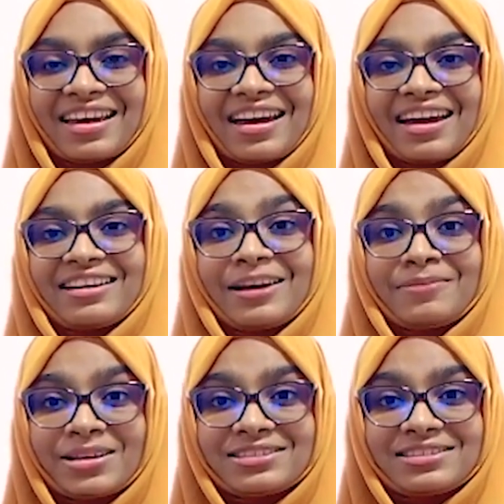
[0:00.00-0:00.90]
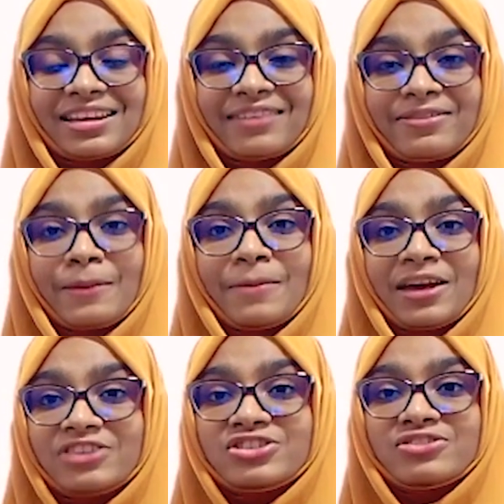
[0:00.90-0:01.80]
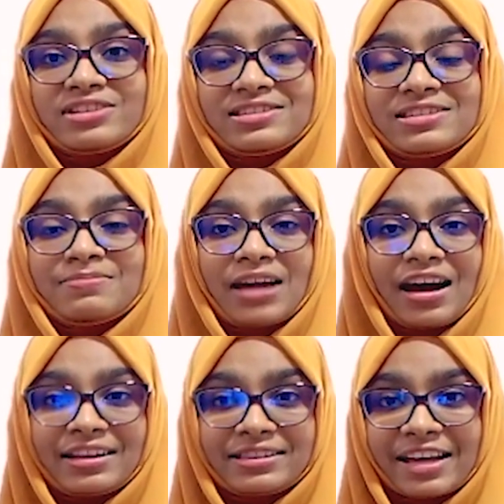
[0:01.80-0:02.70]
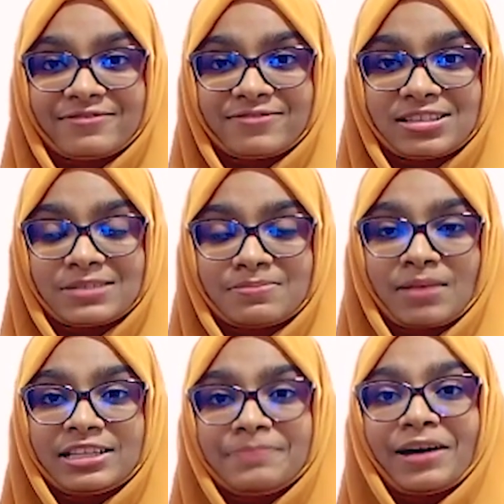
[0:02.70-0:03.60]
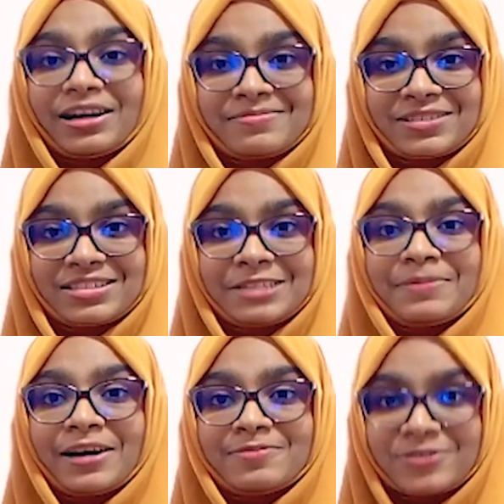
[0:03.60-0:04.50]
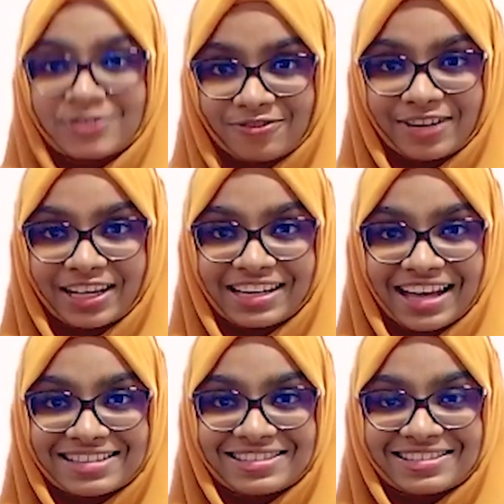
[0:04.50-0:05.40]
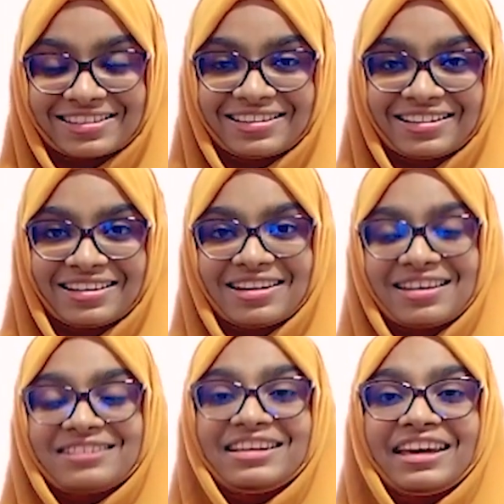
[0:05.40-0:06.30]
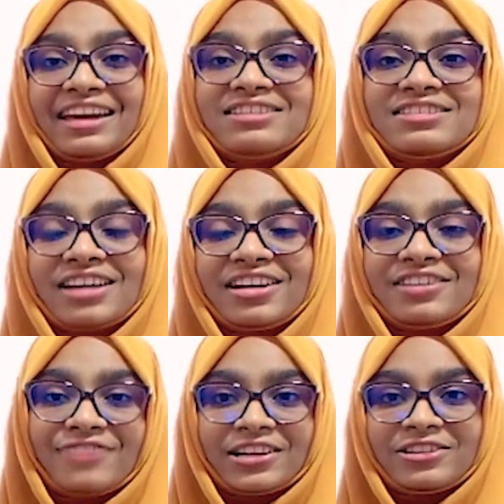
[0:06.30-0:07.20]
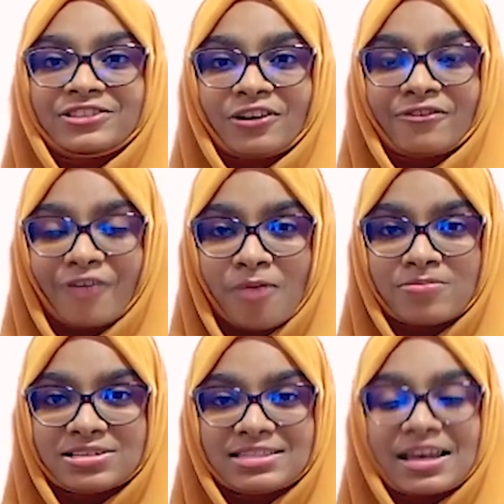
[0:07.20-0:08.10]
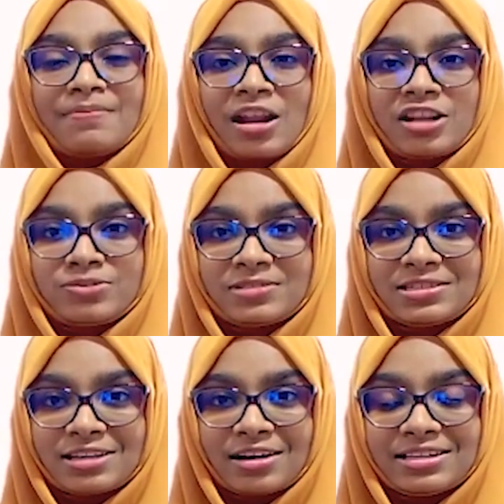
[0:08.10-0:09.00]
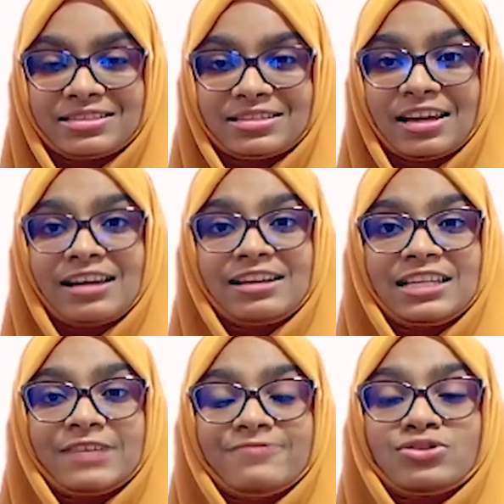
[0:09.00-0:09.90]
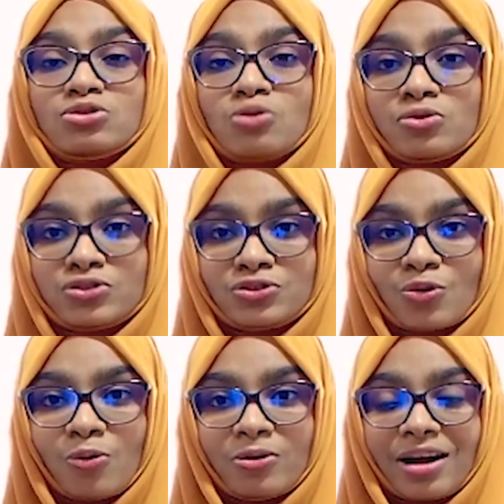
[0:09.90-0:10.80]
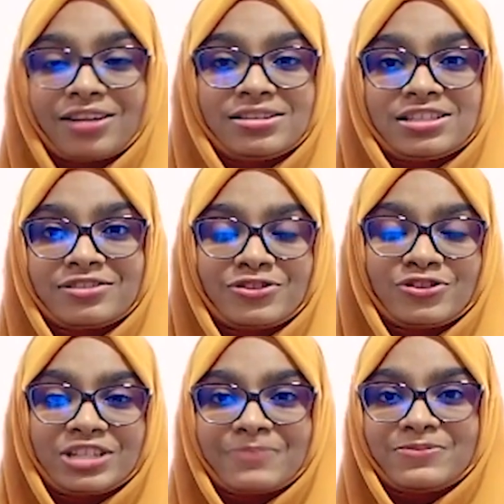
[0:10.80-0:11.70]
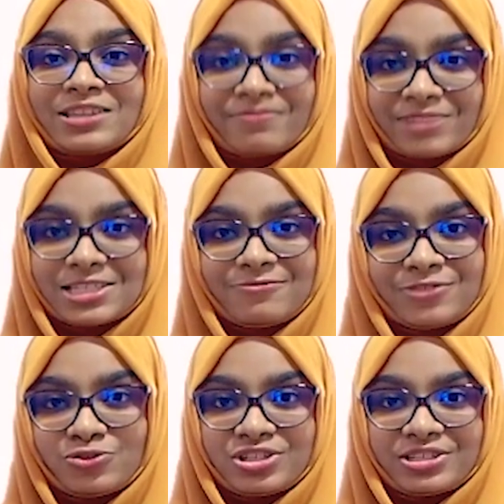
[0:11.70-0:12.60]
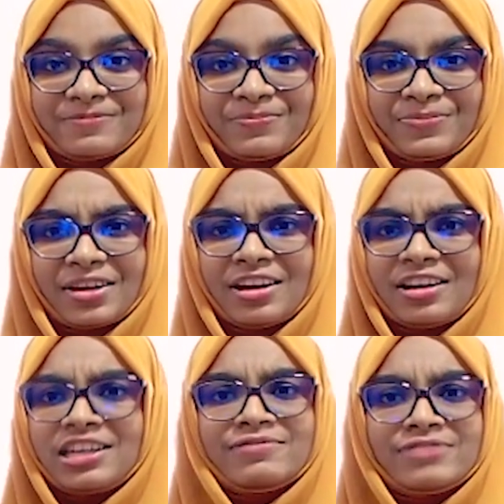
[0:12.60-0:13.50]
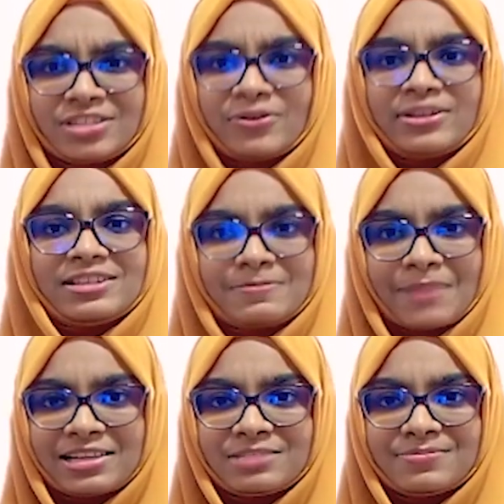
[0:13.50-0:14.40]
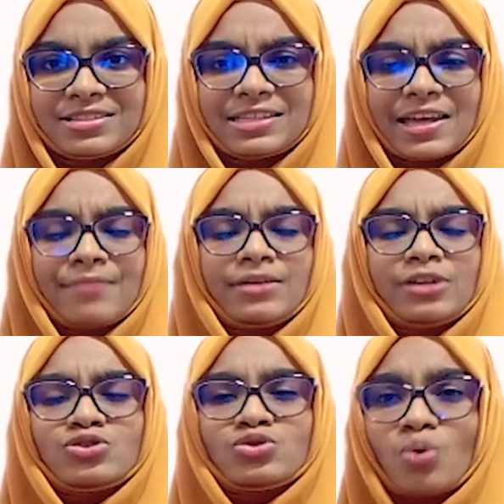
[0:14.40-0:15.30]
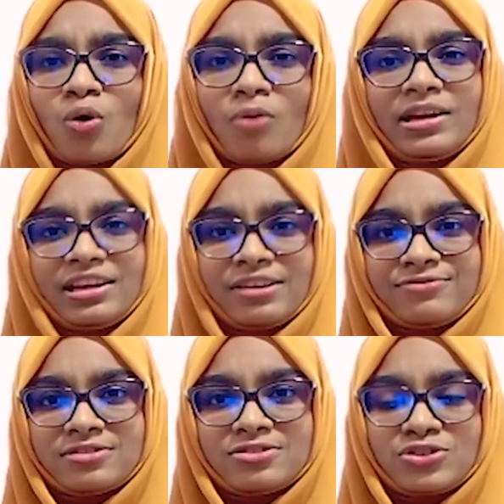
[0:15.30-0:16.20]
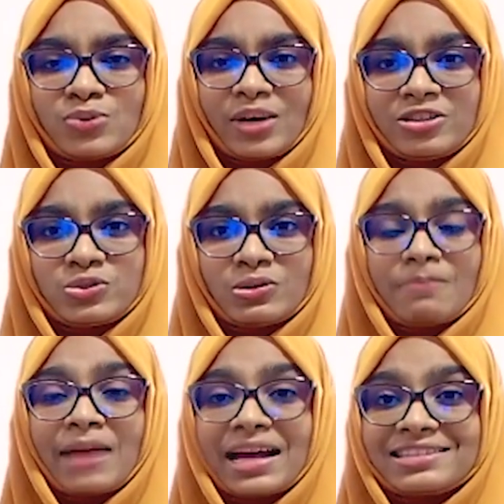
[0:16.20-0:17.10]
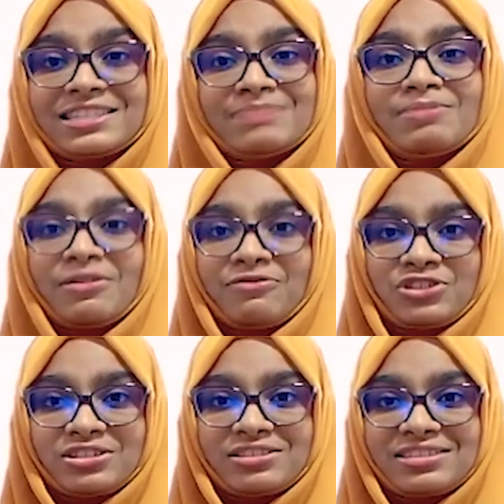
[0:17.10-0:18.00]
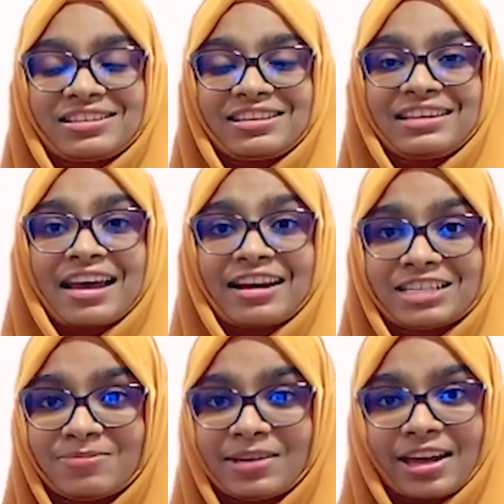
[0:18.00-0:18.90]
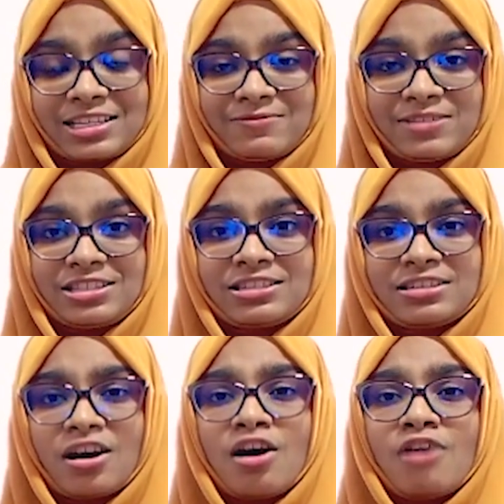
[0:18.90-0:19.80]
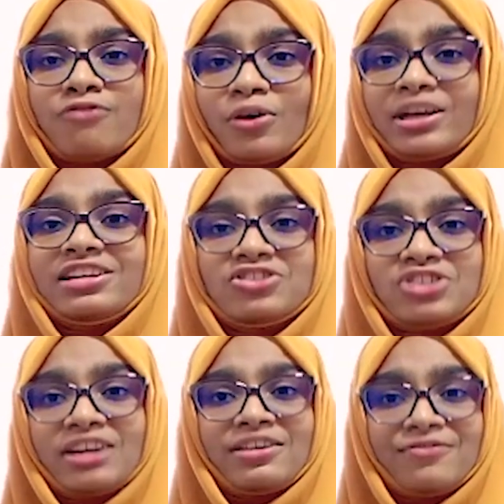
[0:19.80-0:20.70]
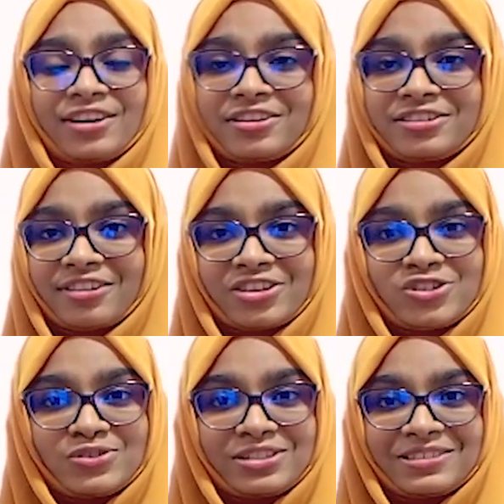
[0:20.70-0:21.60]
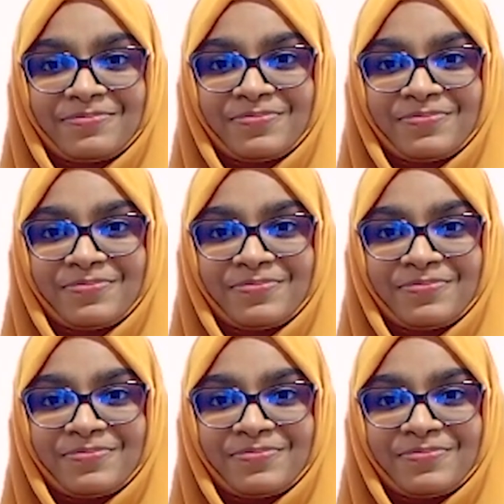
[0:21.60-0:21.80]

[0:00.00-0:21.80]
And I must say, the major reason behind that was my department, Department of Finance. The entire Faculty of Commerce and Management Studies leaves no stone unturned to shape someone's future. Even during this pandemic, they have made so many efforts to ensure maximum efficiency in academic activities for each and every undergraduate.